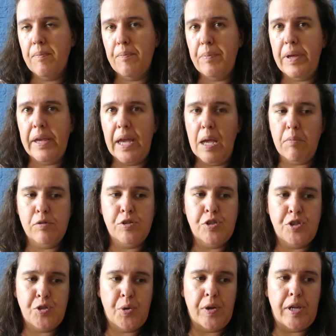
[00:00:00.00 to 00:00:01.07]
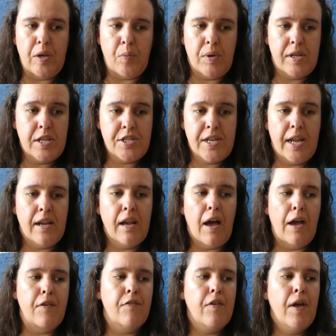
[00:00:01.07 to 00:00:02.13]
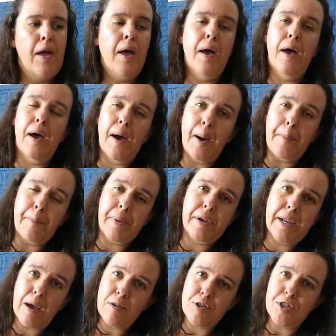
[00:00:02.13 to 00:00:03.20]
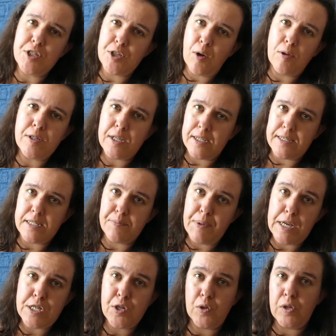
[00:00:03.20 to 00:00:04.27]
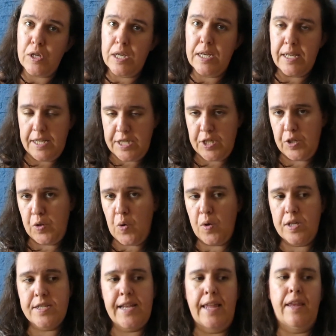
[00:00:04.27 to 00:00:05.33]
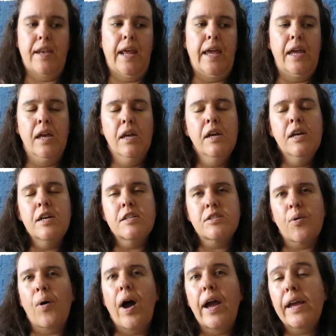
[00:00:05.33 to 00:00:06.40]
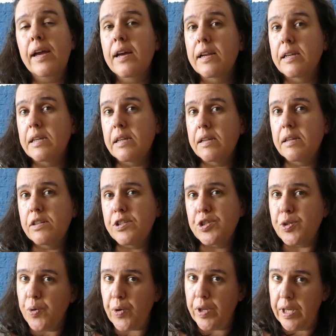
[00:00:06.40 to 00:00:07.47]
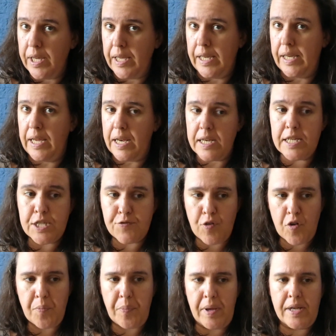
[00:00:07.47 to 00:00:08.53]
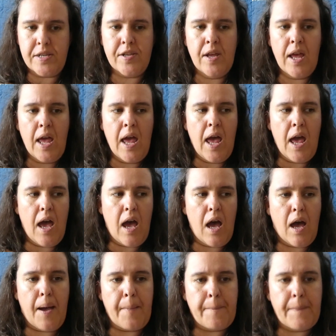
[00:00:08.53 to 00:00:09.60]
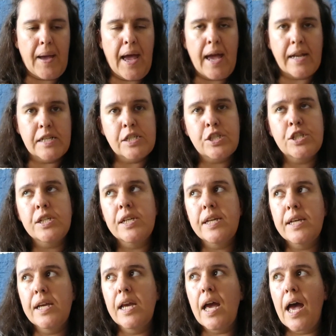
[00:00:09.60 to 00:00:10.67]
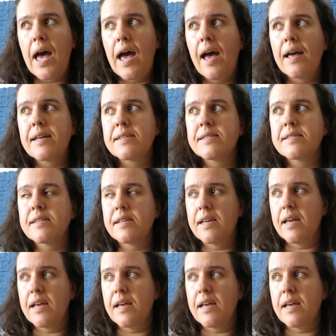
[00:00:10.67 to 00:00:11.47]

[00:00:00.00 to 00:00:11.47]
being able to join in with the chat live. But now she's hosting this special edition on a Saturday, so I can join in at least for a bit. And she has